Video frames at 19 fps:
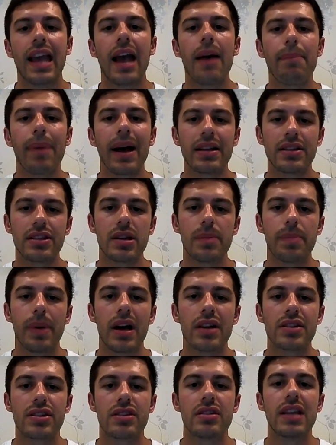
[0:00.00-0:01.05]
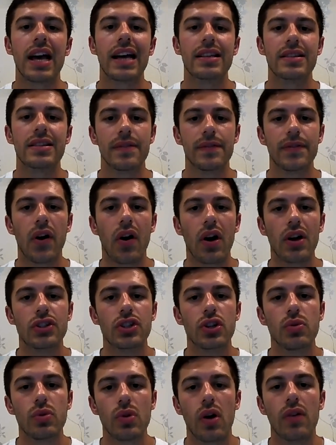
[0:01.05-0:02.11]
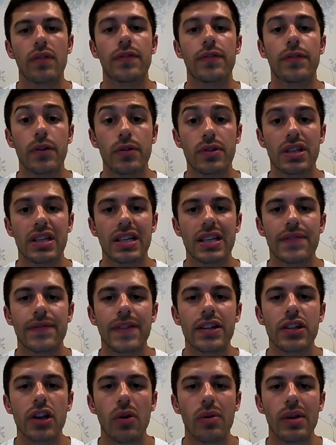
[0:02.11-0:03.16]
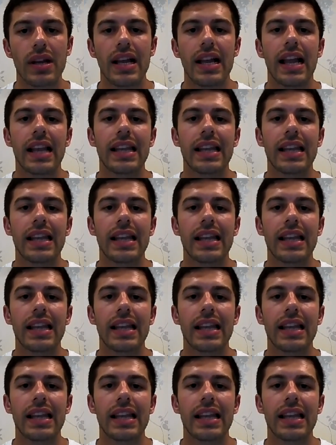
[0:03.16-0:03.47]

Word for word: get back to the person that has invited you through to this video.